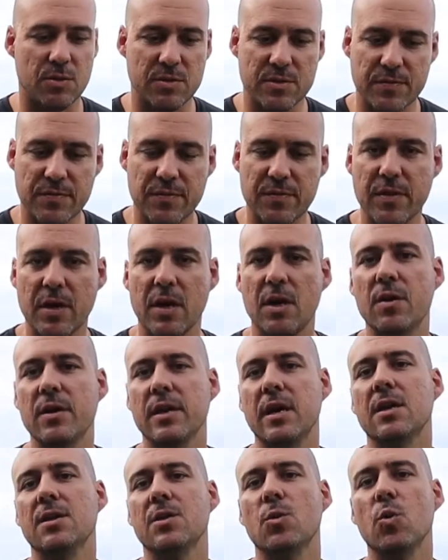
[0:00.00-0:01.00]
was
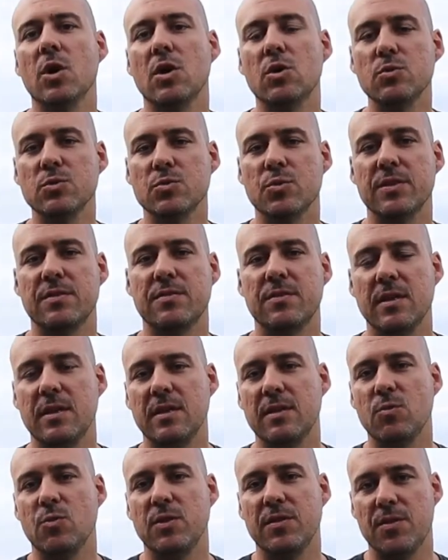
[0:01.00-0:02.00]
very underwhelmed
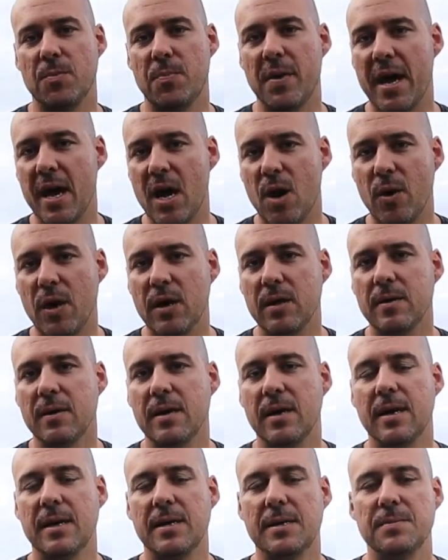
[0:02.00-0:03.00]
with the power
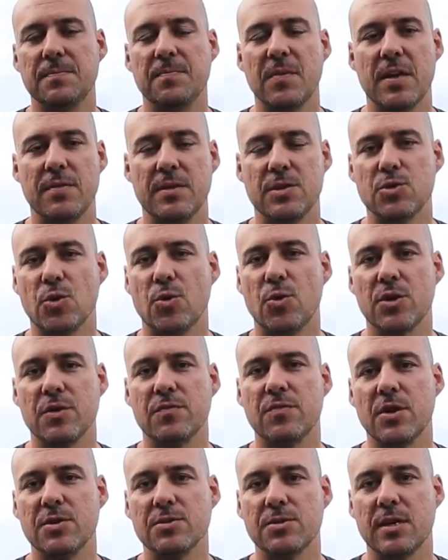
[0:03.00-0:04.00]
and the torque
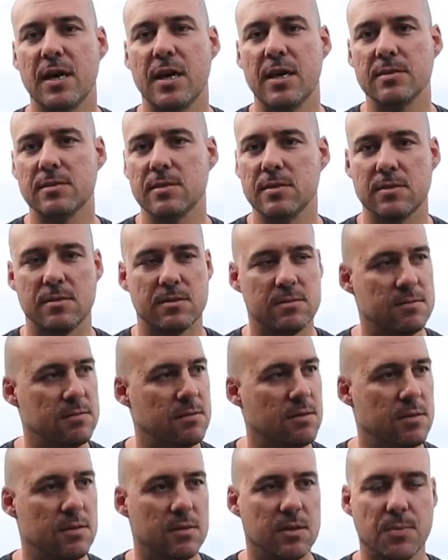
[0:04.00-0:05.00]
of those cars. This
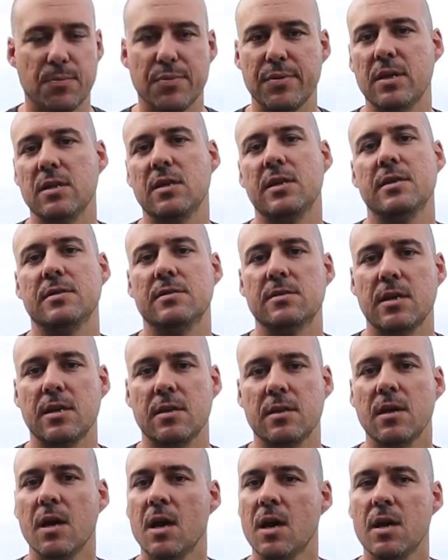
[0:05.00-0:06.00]
completely
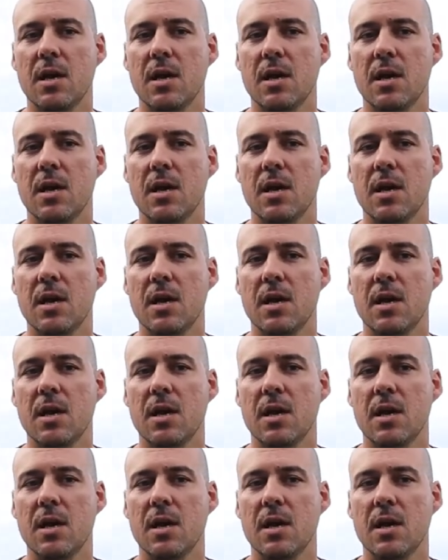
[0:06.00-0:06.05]
exceeded.